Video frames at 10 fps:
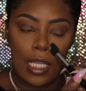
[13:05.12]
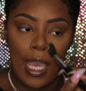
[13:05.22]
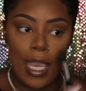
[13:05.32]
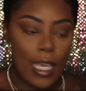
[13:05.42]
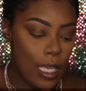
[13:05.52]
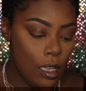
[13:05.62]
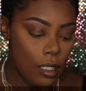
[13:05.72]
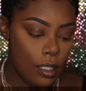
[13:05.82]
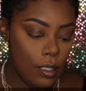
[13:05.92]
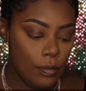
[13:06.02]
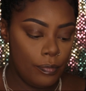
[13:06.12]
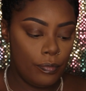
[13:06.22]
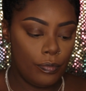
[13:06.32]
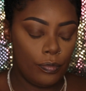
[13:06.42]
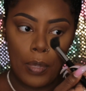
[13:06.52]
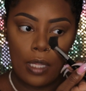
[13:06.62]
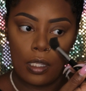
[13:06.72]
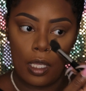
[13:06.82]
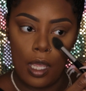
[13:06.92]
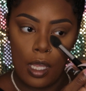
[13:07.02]
cakey looking. But the
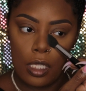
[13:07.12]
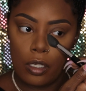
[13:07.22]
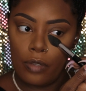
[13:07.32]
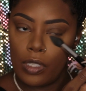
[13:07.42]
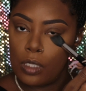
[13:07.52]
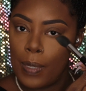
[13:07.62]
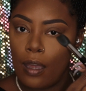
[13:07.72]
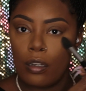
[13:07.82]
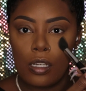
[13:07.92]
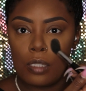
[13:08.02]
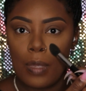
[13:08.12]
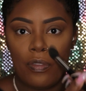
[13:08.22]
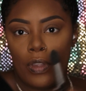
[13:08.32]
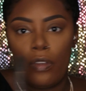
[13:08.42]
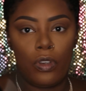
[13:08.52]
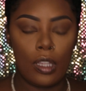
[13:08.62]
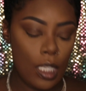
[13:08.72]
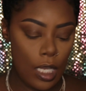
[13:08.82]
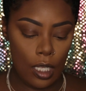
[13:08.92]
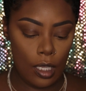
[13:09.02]
color of this powder is my favorite
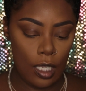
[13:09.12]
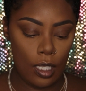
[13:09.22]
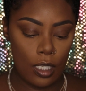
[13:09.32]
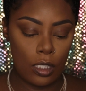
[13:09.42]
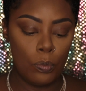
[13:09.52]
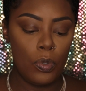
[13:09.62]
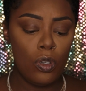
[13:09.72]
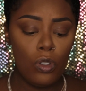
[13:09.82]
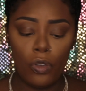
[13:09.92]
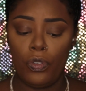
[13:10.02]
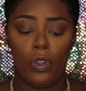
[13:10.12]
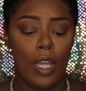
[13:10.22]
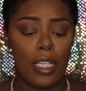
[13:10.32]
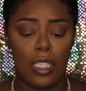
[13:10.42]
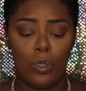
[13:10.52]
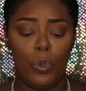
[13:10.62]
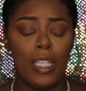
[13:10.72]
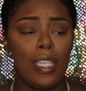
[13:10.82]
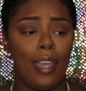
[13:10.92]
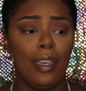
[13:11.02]
thing. Like, it's beautiful. I just
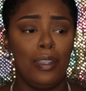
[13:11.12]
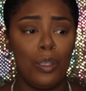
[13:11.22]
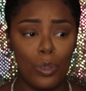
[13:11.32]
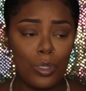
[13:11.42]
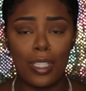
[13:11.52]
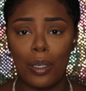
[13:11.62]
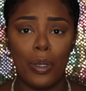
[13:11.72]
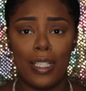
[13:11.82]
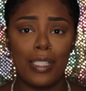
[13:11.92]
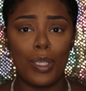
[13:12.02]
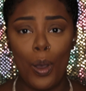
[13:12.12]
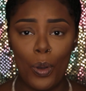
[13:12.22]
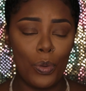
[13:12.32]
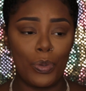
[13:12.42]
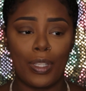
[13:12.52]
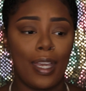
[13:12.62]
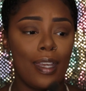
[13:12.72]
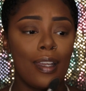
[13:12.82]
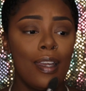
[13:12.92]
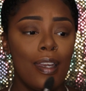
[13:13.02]
wish I could use it on its own.
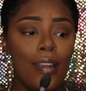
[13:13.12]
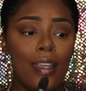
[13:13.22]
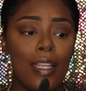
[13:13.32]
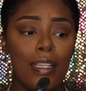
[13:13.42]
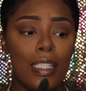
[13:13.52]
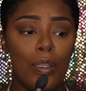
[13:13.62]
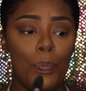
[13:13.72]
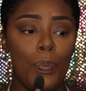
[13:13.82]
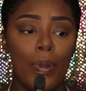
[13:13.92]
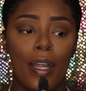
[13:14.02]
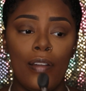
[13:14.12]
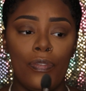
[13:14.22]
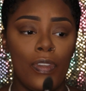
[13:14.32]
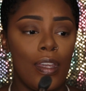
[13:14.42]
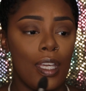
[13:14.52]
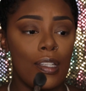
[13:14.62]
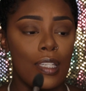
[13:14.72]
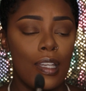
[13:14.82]
Like, it is the perfect